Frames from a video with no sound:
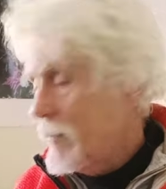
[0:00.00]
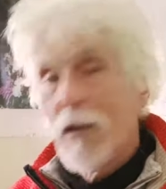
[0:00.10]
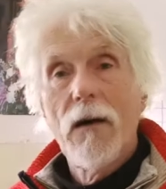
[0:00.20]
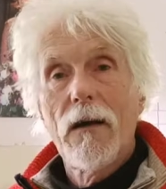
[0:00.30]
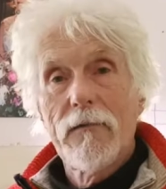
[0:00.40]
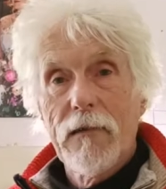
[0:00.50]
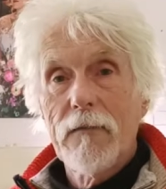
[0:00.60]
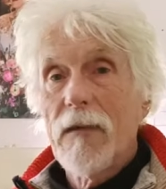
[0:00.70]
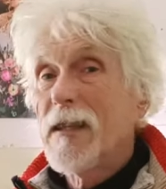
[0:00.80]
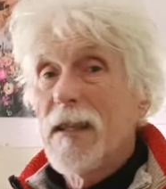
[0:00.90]
higher
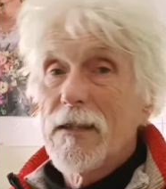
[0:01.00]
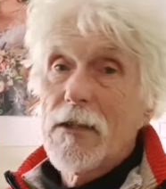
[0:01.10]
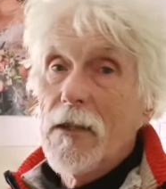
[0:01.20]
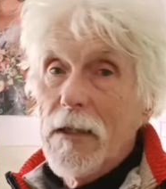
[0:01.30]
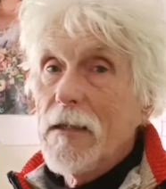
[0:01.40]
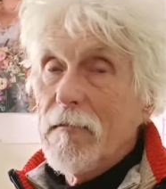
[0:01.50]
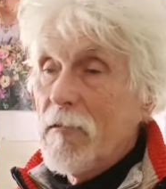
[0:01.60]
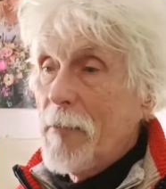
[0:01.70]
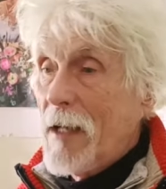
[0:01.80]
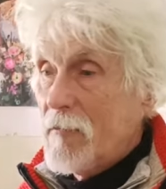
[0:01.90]
frame rate. It's going to eat
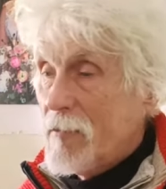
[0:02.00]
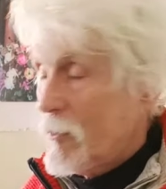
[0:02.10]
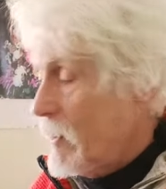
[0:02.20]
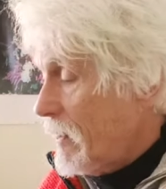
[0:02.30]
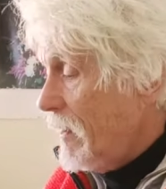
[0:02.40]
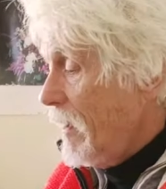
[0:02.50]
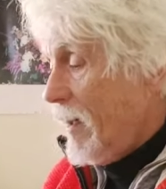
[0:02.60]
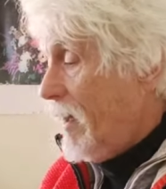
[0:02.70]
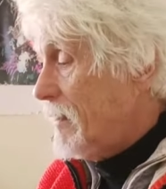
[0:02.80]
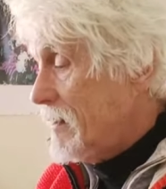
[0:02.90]
through batteries quicker,
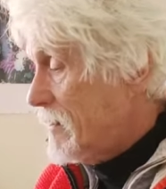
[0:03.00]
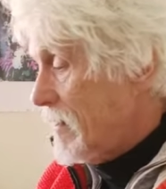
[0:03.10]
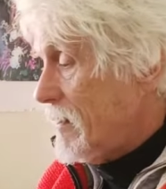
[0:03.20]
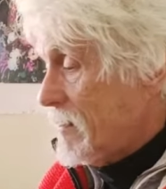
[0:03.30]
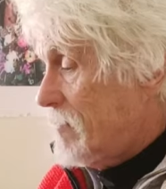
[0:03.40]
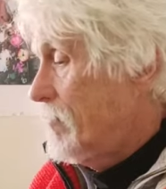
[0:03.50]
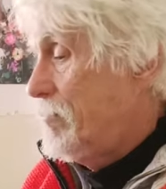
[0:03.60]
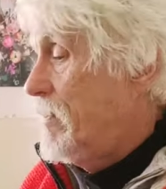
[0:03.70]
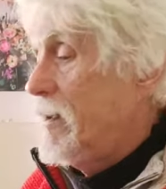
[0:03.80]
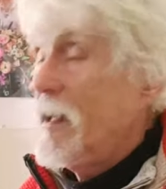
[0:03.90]
and it's
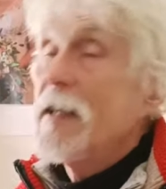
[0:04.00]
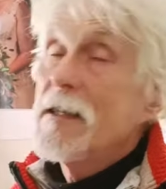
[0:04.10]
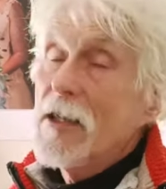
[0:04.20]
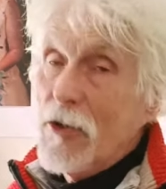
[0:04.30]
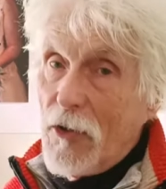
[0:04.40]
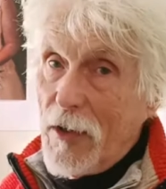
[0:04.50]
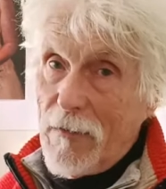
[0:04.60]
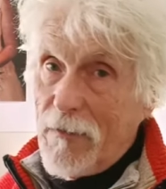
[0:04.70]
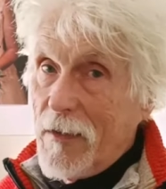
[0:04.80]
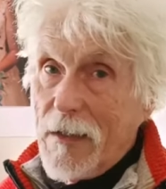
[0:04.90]
plenty good
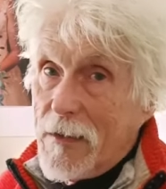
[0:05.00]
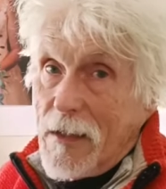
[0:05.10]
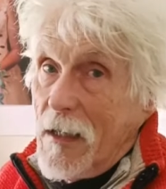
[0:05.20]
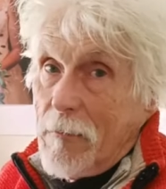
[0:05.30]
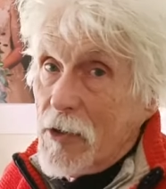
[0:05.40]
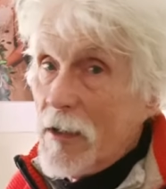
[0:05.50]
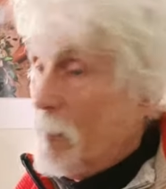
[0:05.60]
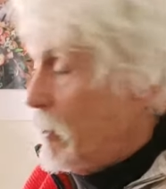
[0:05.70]
enough as it comes in the